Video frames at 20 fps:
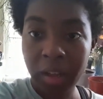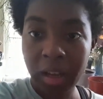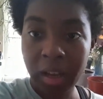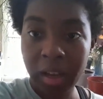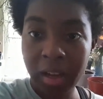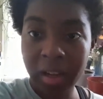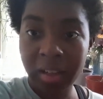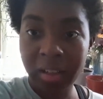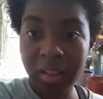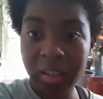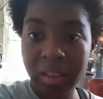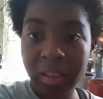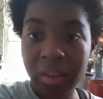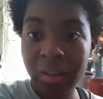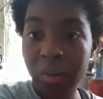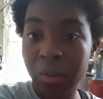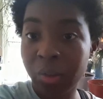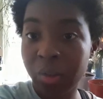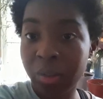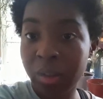and they
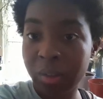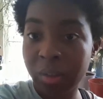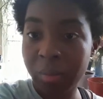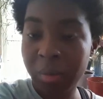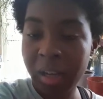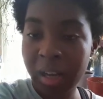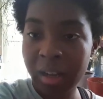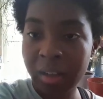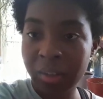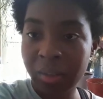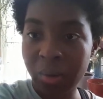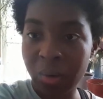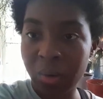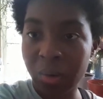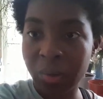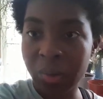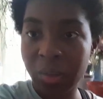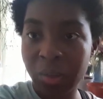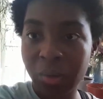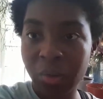all turn out to be
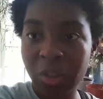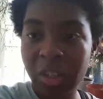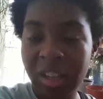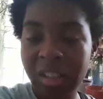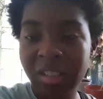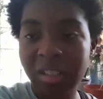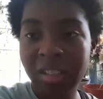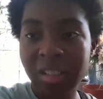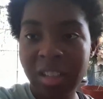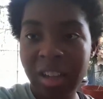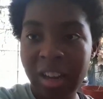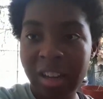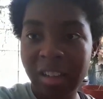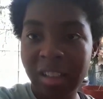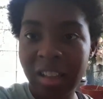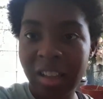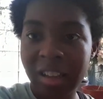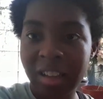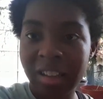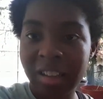assholes. So Jackson's kind
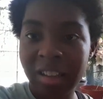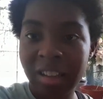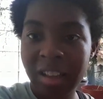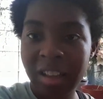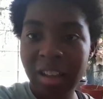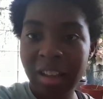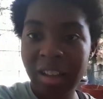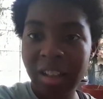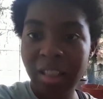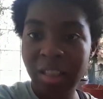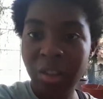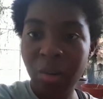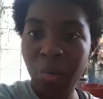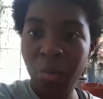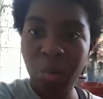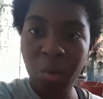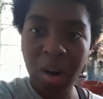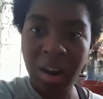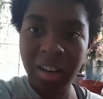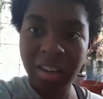of like the
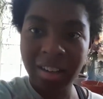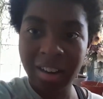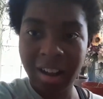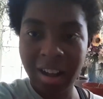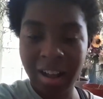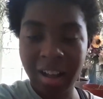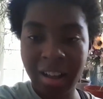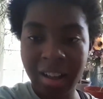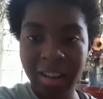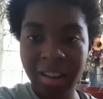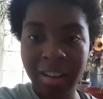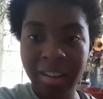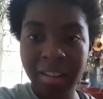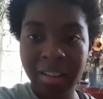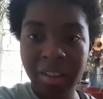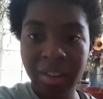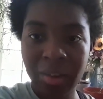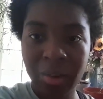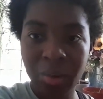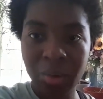one guy
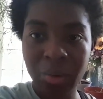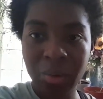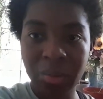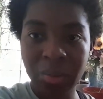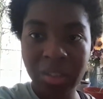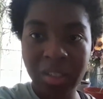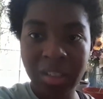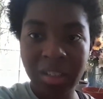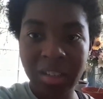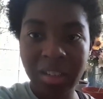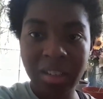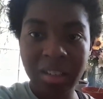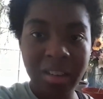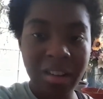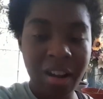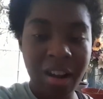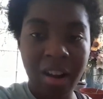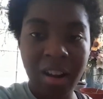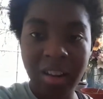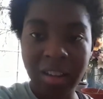who's
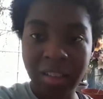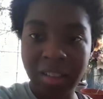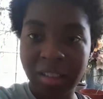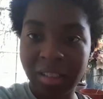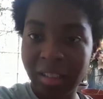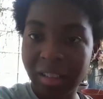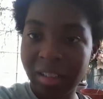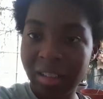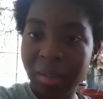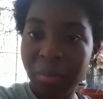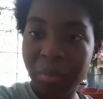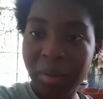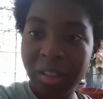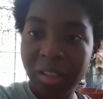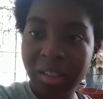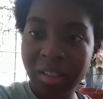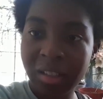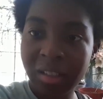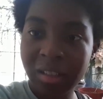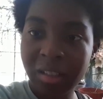not a dick
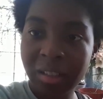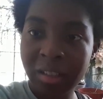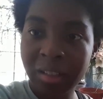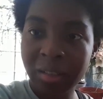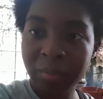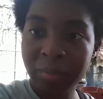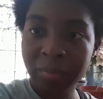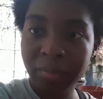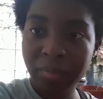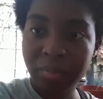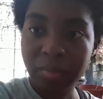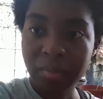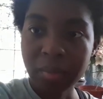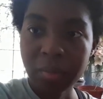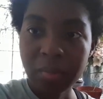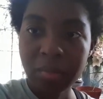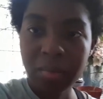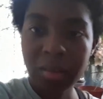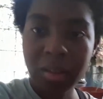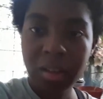basically.
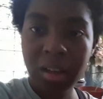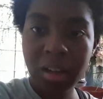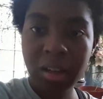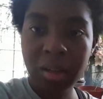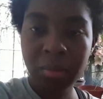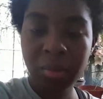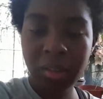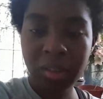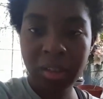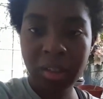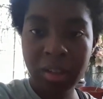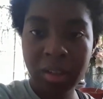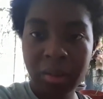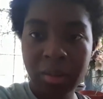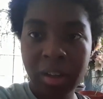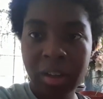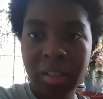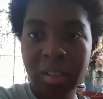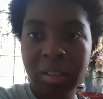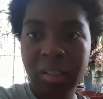And I'm just like,
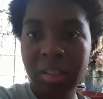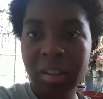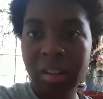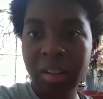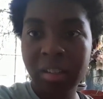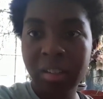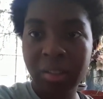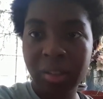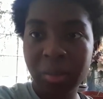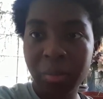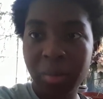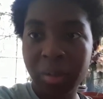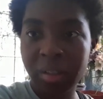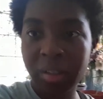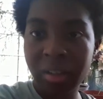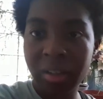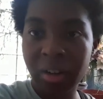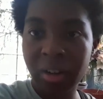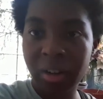okay, that's nice, but